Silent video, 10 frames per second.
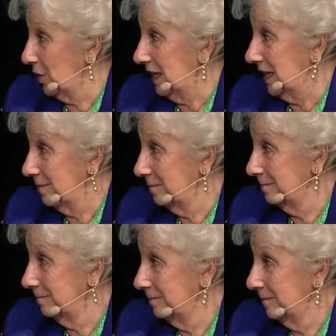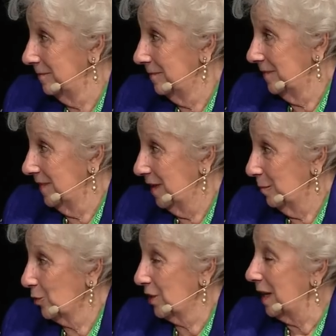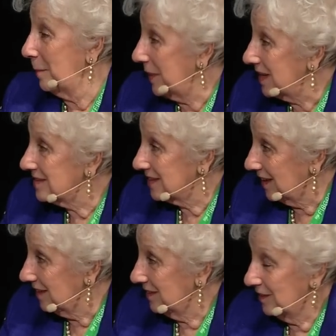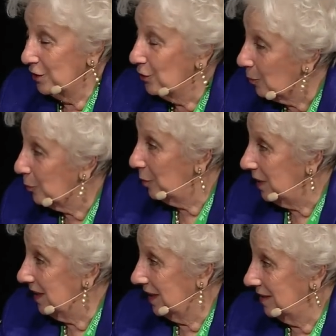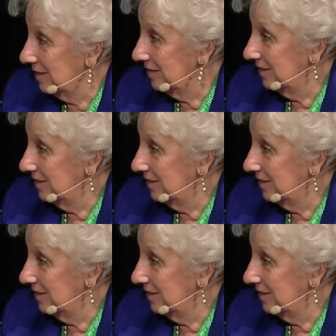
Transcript: you will have a problem with the press.